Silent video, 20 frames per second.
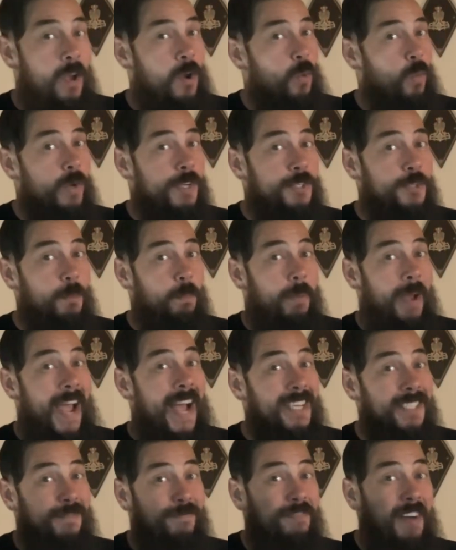We
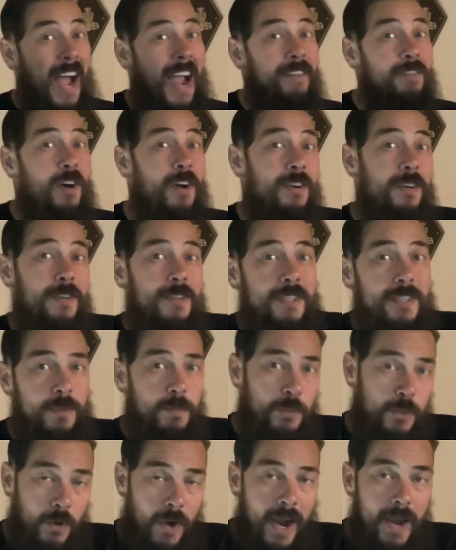surpassed 500
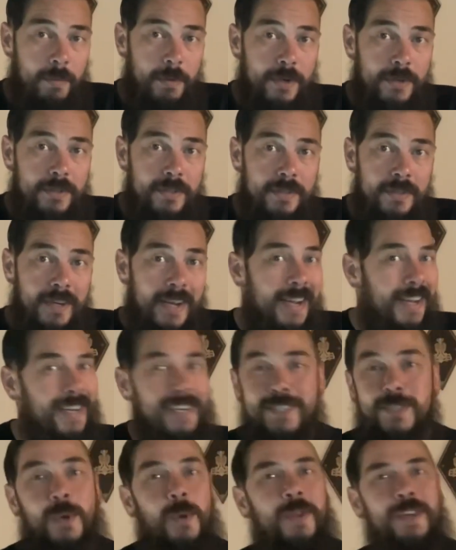subscribers and
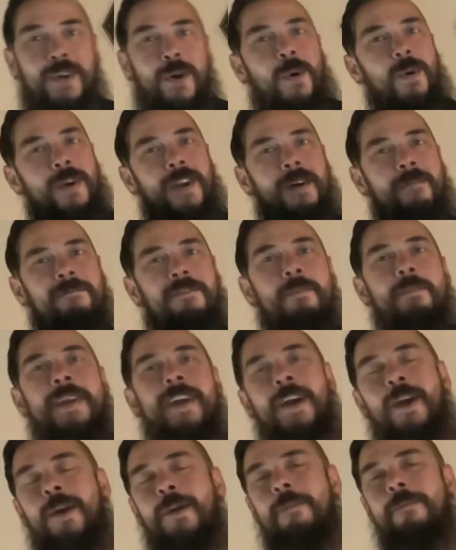it's only going up from
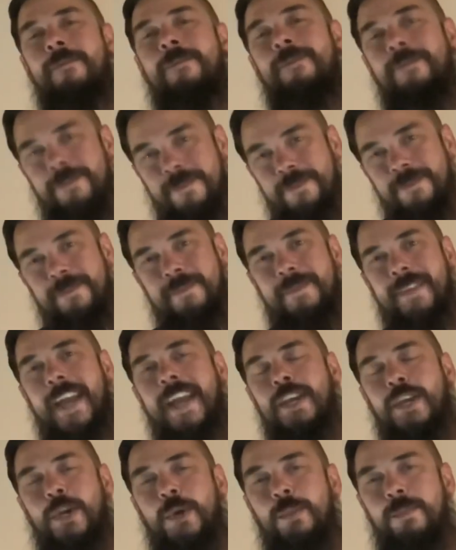here.
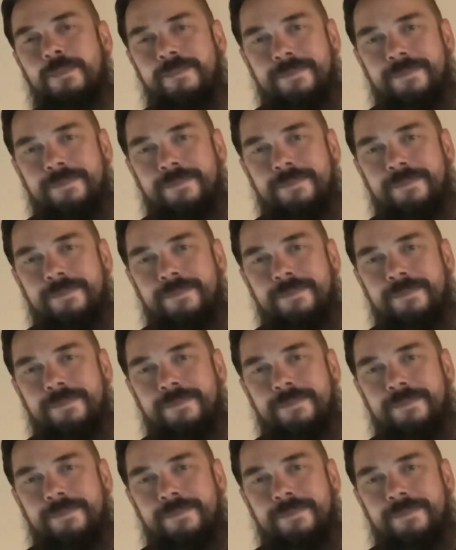Thank you.